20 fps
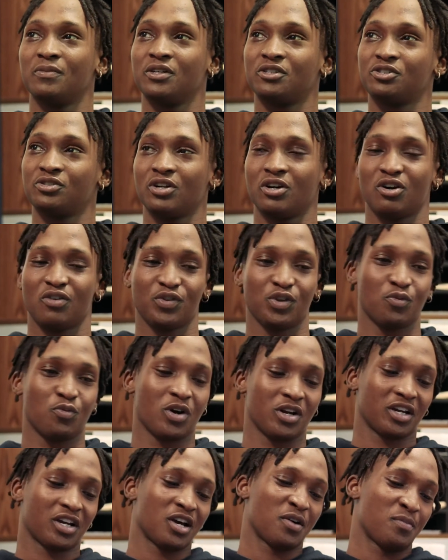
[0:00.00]
But, if you
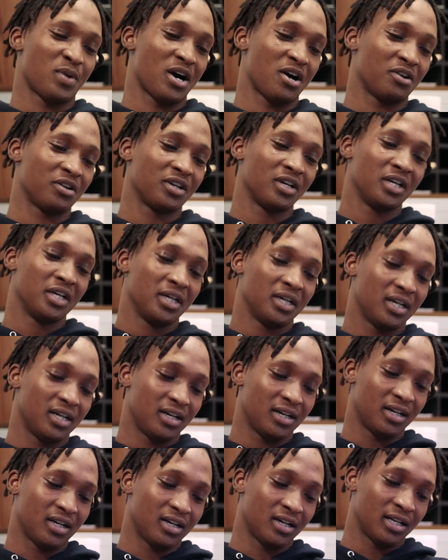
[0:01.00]
want to come out
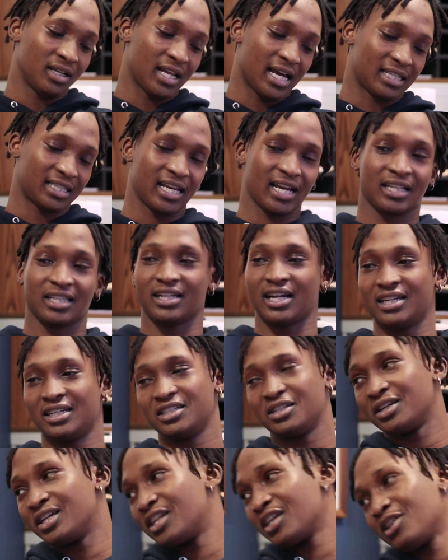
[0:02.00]
like that, then I
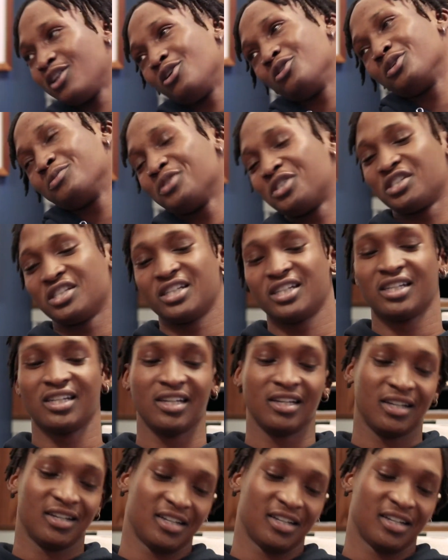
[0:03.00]
need to get a cloning machine.